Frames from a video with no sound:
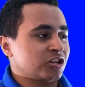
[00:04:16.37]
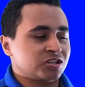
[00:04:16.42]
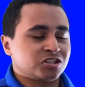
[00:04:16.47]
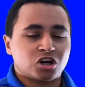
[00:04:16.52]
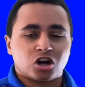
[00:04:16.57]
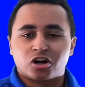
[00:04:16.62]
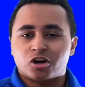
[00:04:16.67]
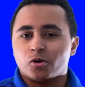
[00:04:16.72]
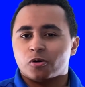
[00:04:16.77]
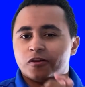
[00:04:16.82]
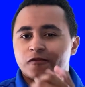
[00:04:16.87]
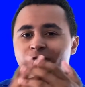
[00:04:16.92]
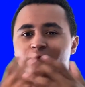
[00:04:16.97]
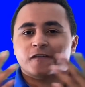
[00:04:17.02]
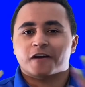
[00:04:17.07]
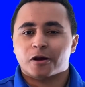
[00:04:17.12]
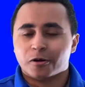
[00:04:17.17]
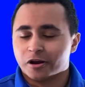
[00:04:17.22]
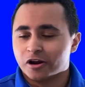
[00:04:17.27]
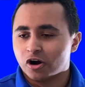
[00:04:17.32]
start going
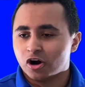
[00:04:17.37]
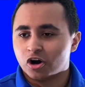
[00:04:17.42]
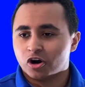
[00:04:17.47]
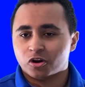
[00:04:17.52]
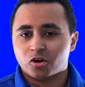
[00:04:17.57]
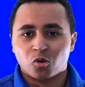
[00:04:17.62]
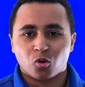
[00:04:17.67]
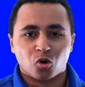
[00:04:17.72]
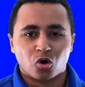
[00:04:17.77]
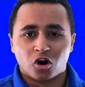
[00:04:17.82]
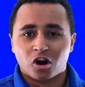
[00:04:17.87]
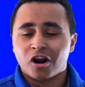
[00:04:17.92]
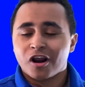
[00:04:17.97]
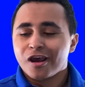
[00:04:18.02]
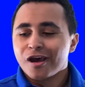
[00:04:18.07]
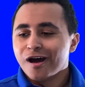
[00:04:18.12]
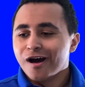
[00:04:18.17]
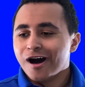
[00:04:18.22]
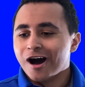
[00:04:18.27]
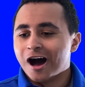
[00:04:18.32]
very hardcore.
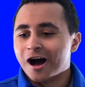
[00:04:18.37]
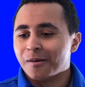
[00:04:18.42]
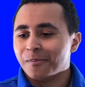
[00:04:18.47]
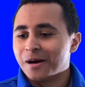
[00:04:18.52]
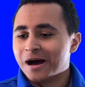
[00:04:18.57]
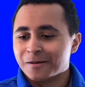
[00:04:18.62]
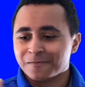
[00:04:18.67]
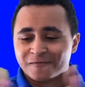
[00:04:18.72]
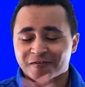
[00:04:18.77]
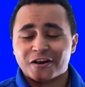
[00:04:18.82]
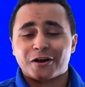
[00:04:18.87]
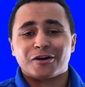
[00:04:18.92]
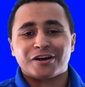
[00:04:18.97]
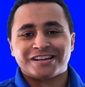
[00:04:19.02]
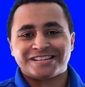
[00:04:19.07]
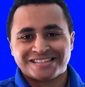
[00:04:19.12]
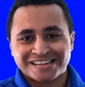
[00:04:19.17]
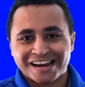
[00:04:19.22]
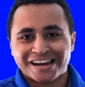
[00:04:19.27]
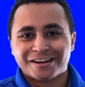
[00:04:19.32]
I'm very
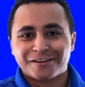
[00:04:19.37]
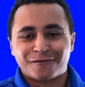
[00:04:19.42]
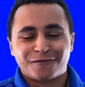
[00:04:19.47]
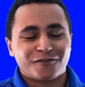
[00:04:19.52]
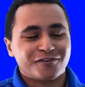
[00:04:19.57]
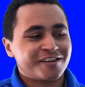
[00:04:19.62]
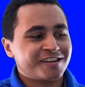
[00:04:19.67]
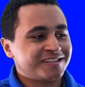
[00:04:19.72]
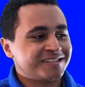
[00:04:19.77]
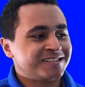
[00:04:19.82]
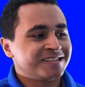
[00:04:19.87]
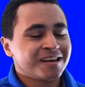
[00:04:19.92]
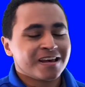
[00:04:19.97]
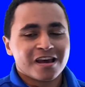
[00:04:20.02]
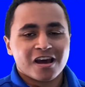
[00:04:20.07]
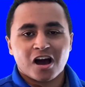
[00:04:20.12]
excited for this.